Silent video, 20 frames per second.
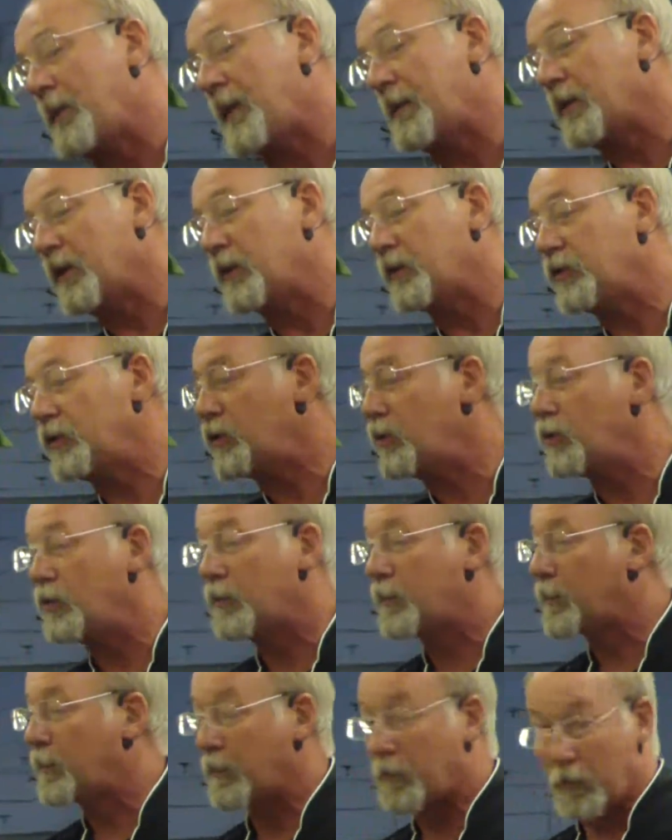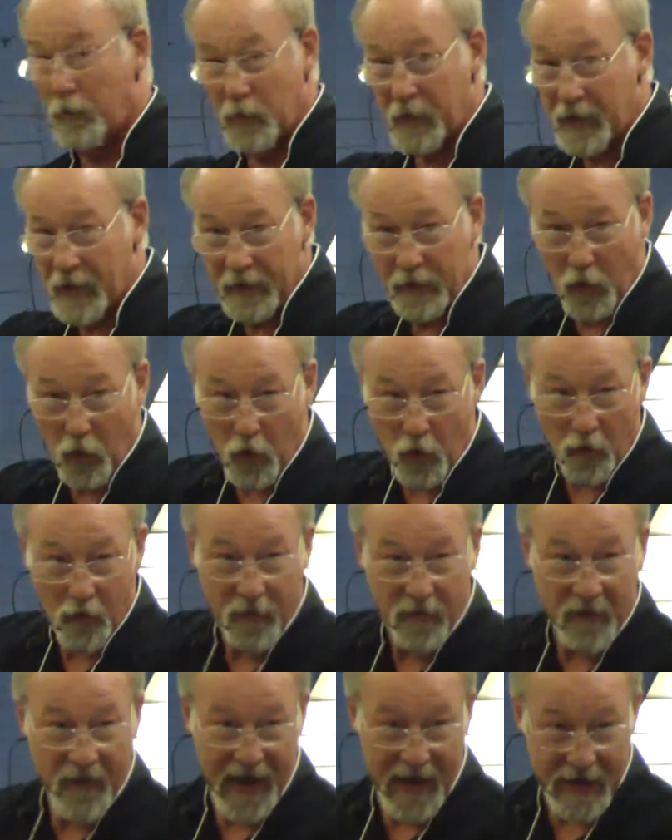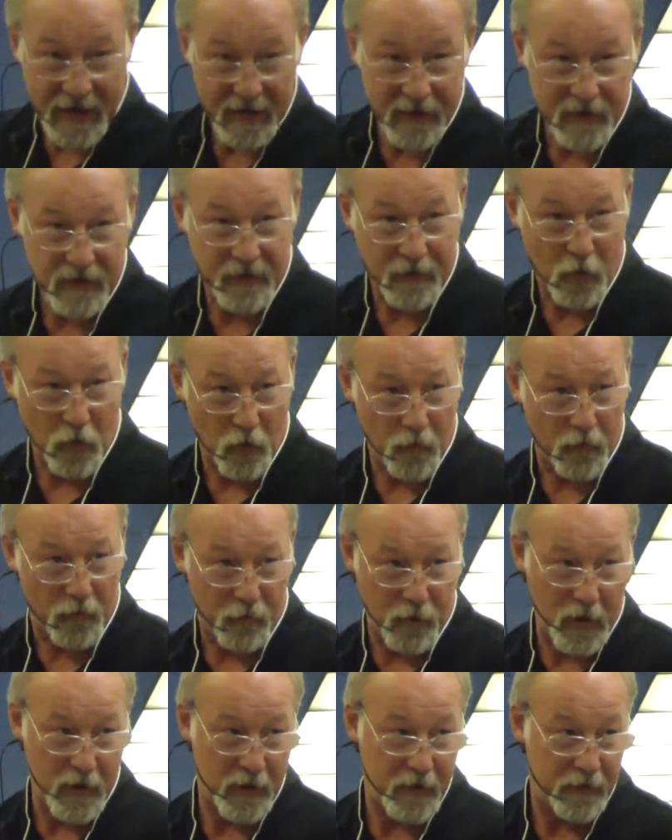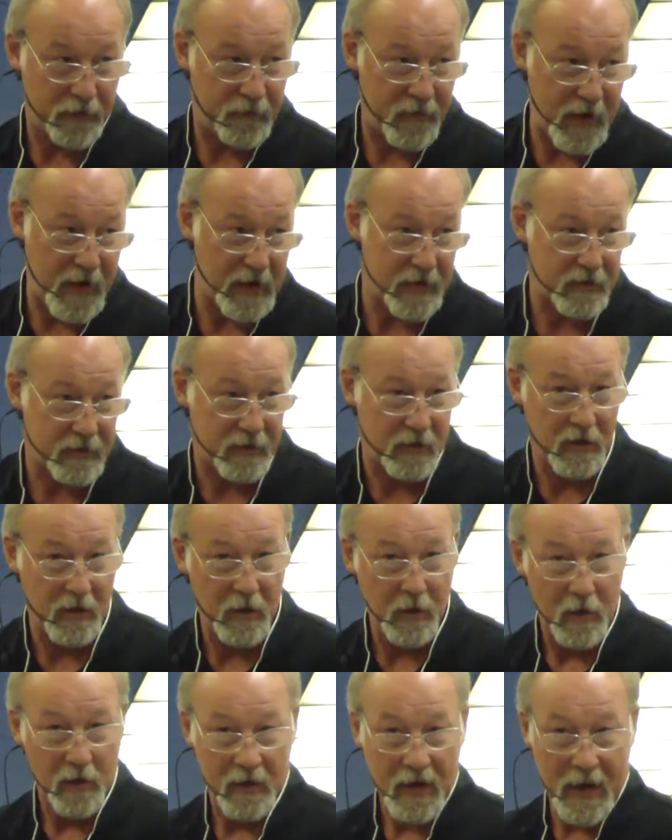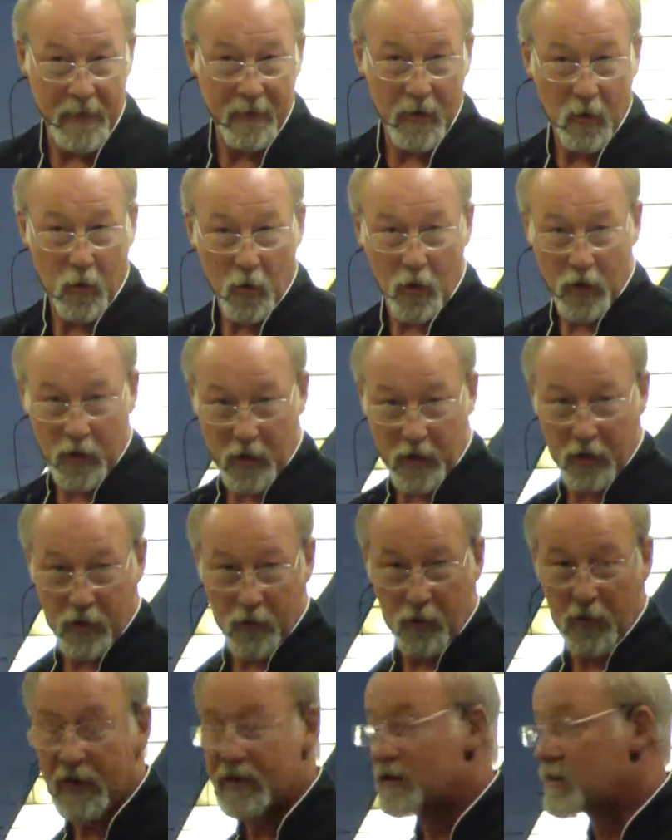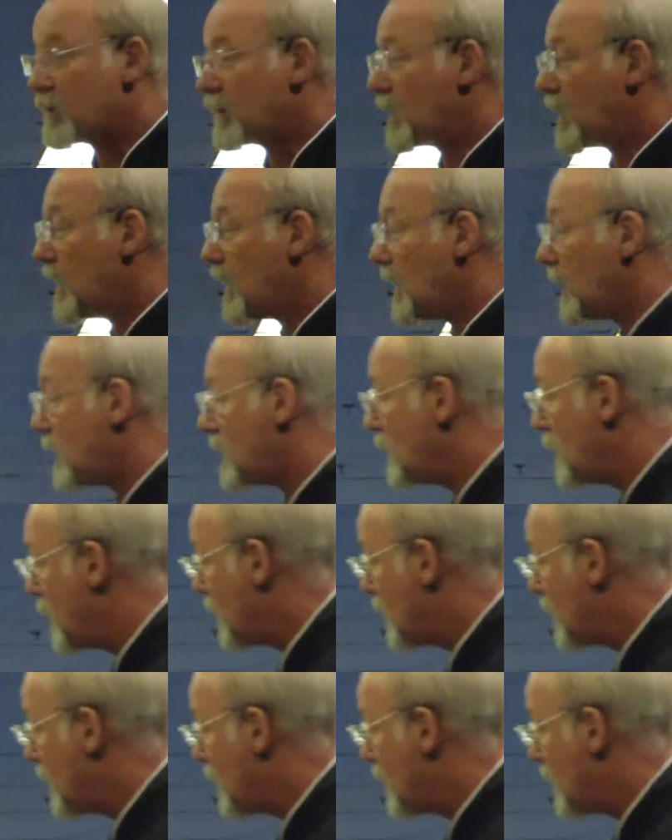able to do really the whole face, the whole front of the face. Now I'm going to work on the rest of the head,